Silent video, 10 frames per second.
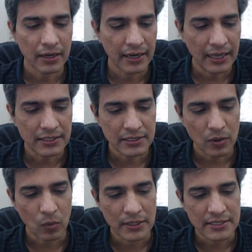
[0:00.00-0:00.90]
text
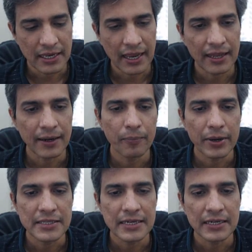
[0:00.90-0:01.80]
once again
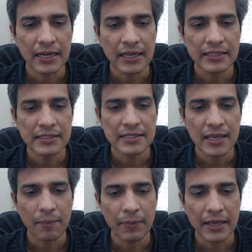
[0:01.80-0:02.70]
presented here this is
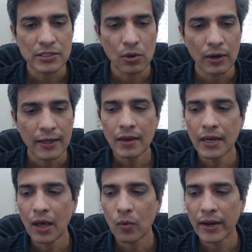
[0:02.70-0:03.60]
a placeholder
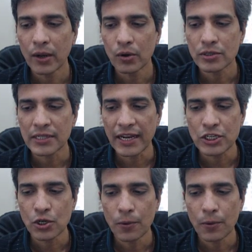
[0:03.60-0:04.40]
now when I go to slideshow